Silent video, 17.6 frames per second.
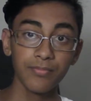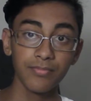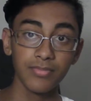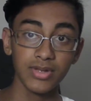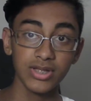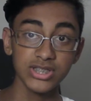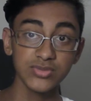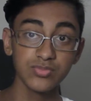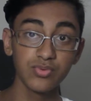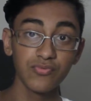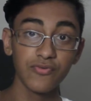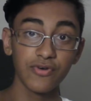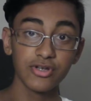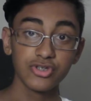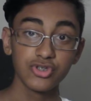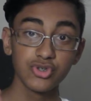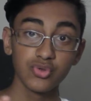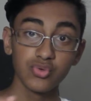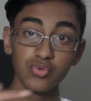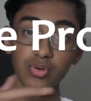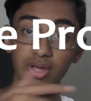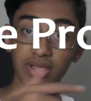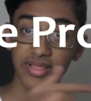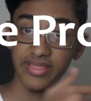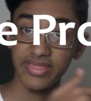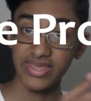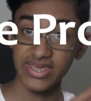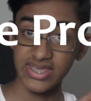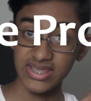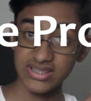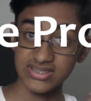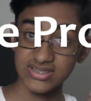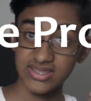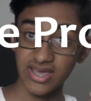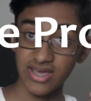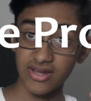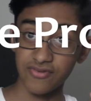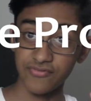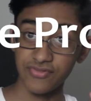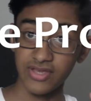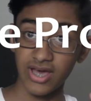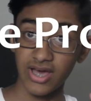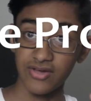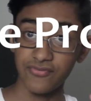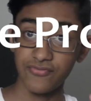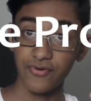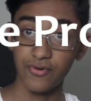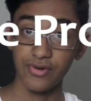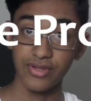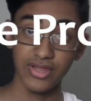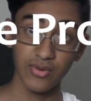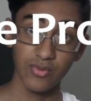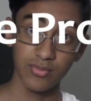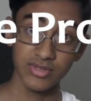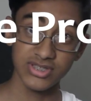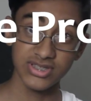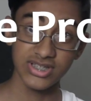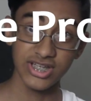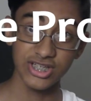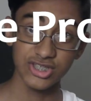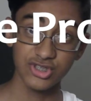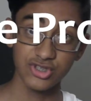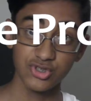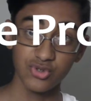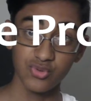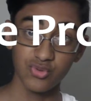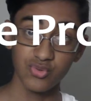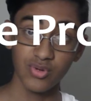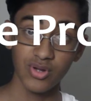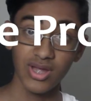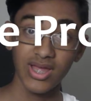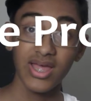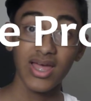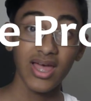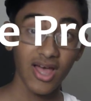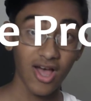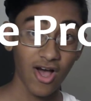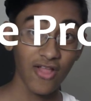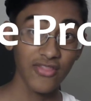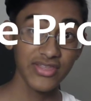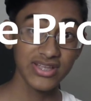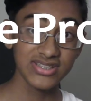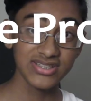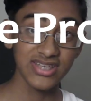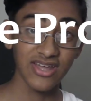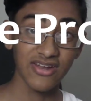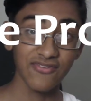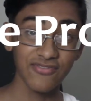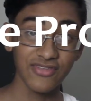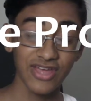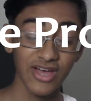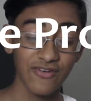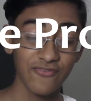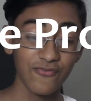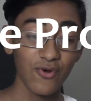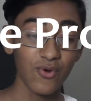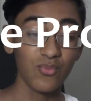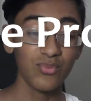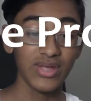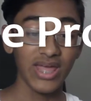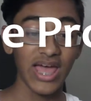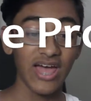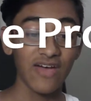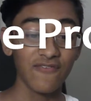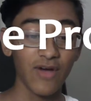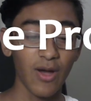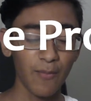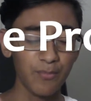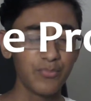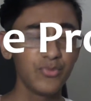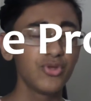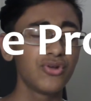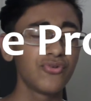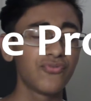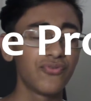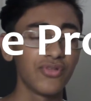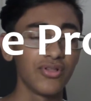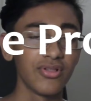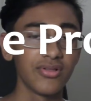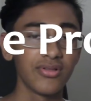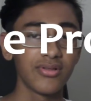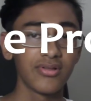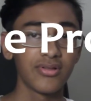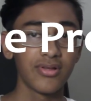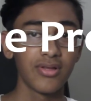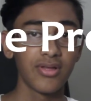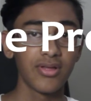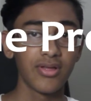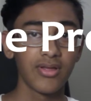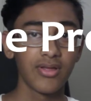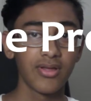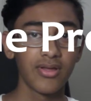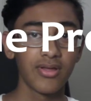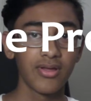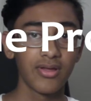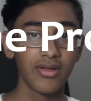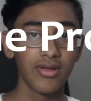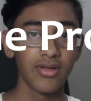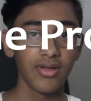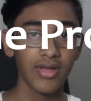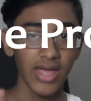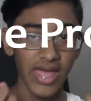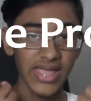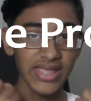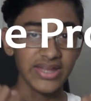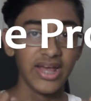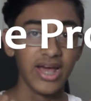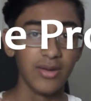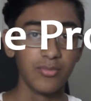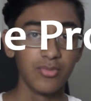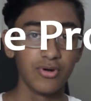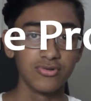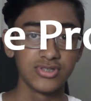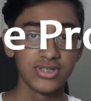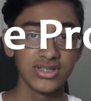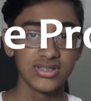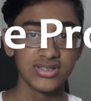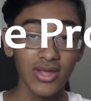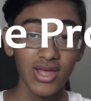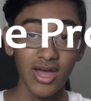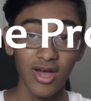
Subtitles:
Let's move on to the inside of the iPhone, and that will be stage 2. On the inside of the iPhone, we have a beautiful A9 processor.